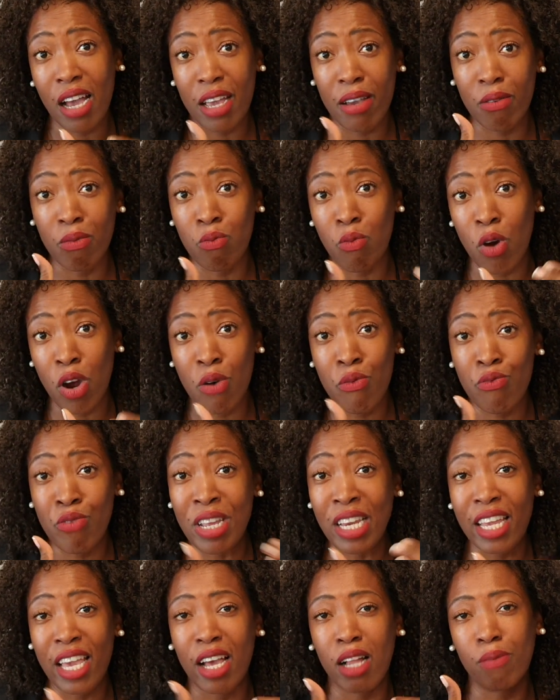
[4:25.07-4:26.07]
were
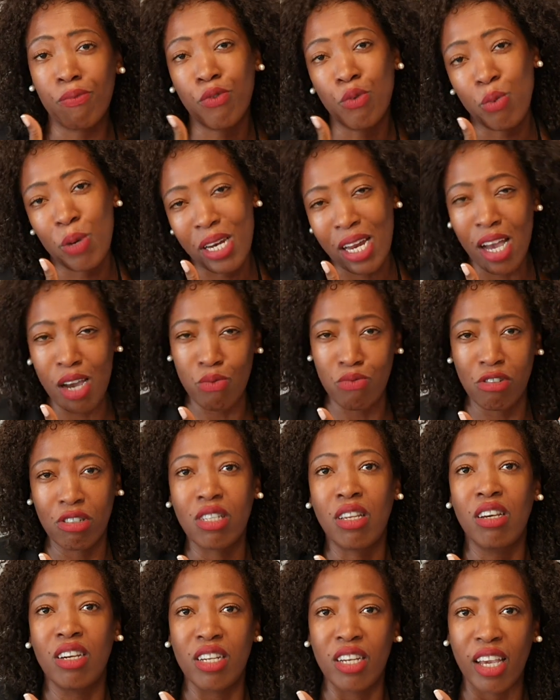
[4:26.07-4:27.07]
really helpful when I was
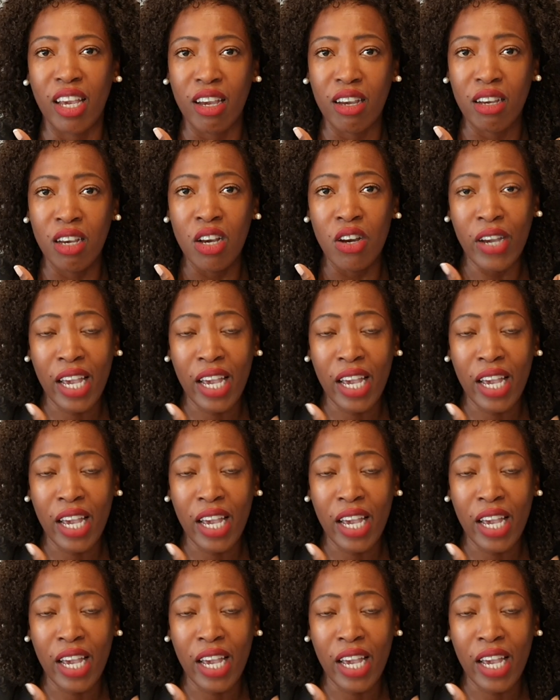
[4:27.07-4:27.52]
learning.